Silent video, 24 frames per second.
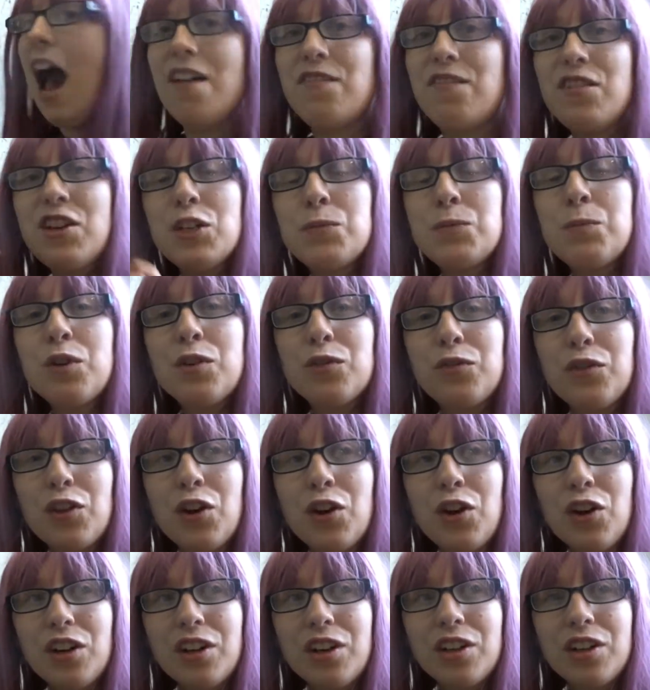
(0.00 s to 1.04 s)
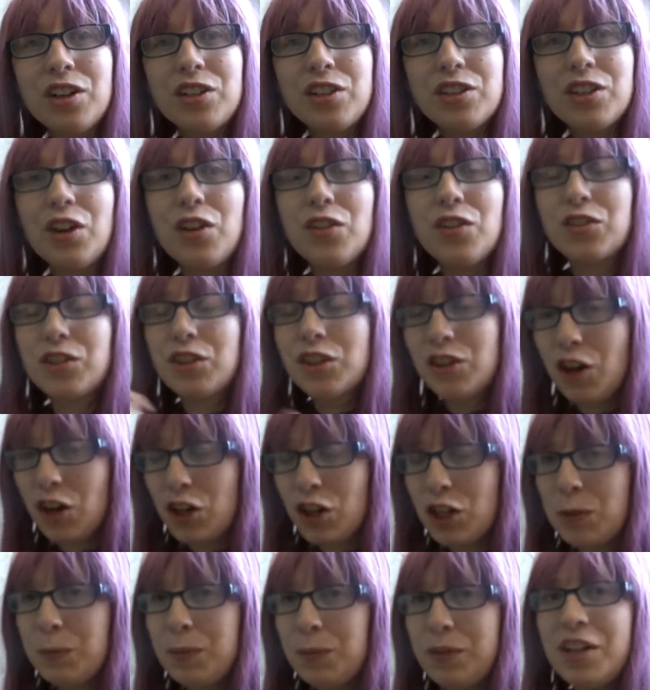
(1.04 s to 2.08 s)
I think there's more vloggers of
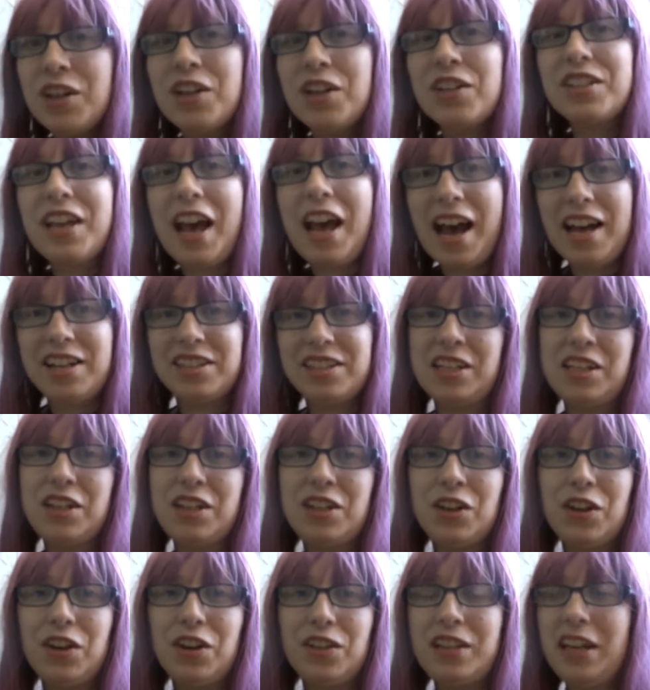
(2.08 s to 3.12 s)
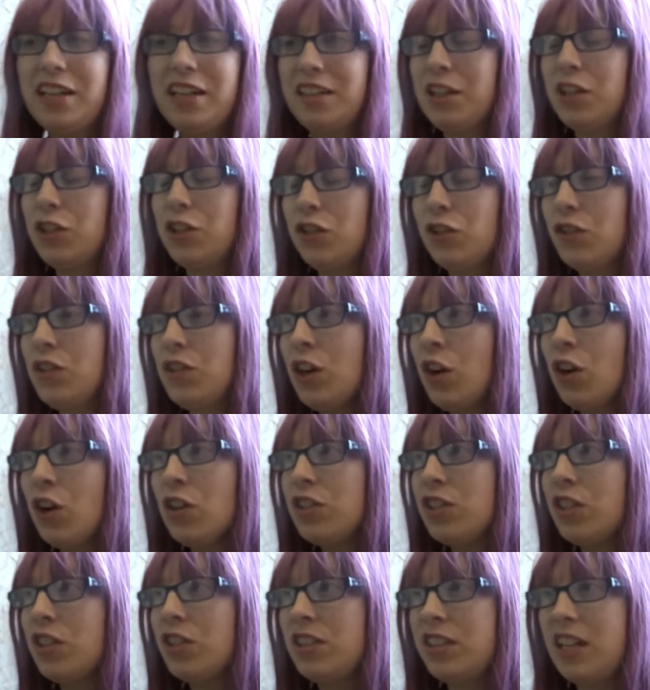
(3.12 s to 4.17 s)
cosplayers at SunnyCon. Like, the street
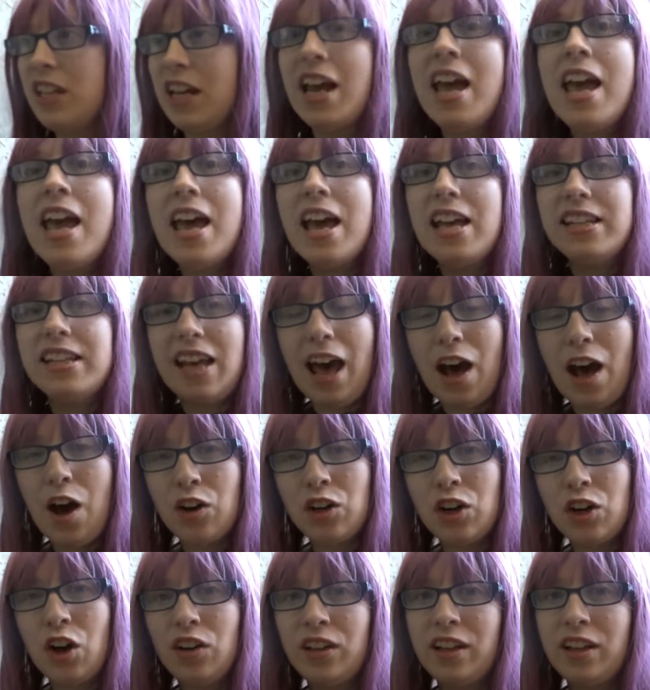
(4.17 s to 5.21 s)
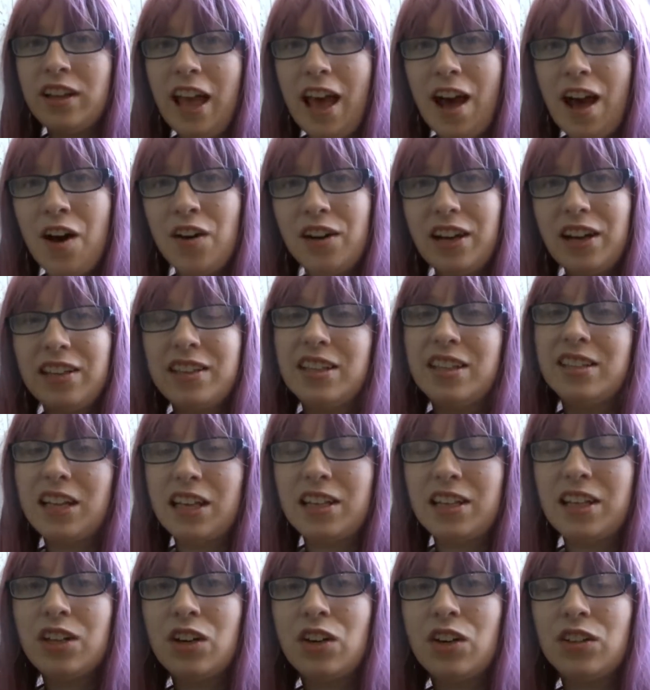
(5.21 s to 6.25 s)
cons on today. It's Elcon and Elgin, the
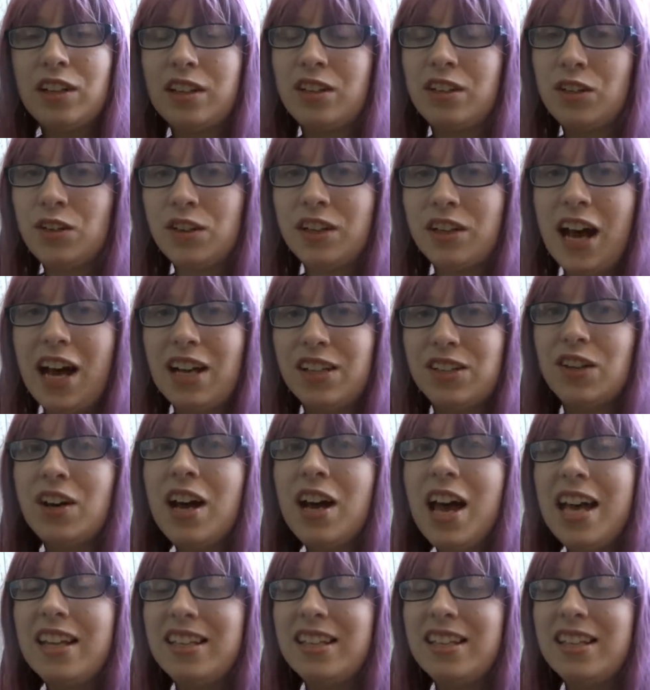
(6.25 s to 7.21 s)
SunnyCon in Newcastle.